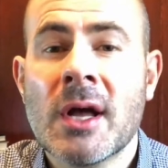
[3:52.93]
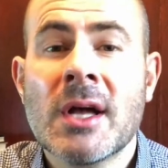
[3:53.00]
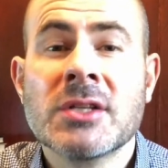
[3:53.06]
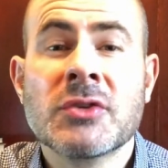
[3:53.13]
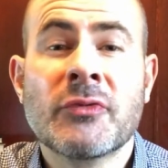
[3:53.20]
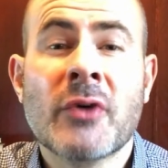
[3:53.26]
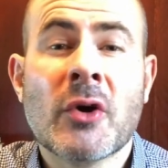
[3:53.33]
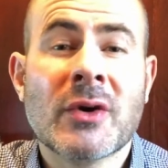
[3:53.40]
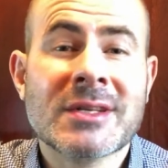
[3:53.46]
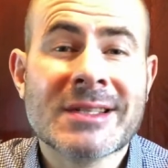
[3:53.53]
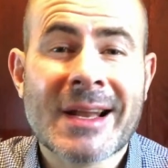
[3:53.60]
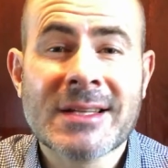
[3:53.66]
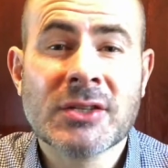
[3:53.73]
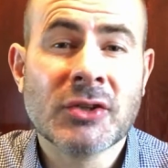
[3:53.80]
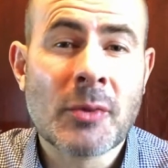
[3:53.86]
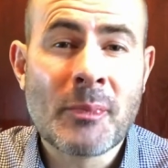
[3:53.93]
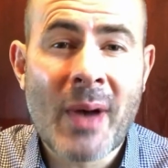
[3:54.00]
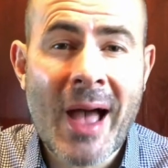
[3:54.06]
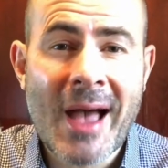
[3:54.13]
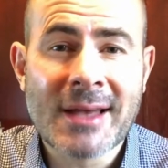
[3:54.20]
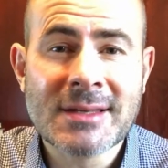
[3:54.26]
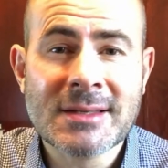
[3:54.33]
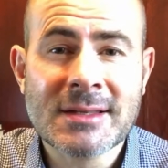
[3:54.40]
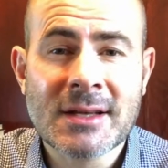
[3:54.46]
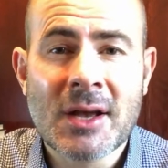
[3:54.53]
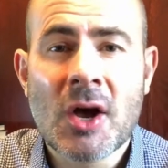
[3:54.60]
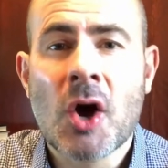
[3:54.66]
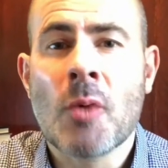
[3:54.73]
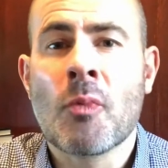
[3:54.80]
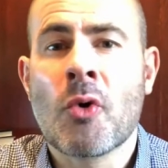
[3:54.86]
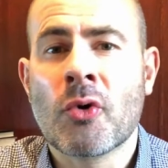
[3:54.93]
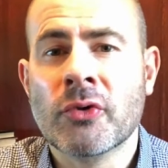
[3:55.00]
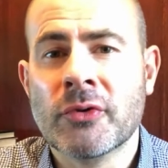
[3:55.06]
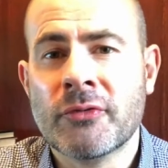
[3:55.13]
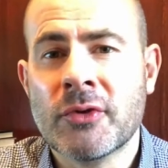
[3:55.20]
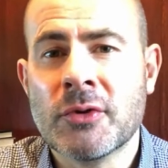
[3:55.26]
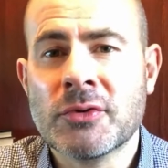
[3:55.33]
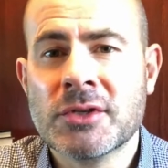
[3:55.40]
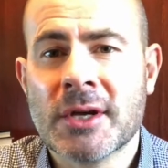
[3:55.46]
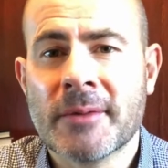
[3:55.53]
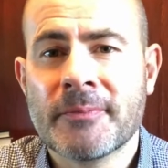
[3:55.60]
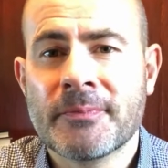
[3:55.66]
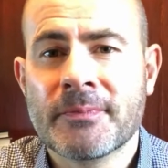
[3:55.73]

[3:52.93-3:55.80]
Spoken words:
to focus less on the past and more on the future.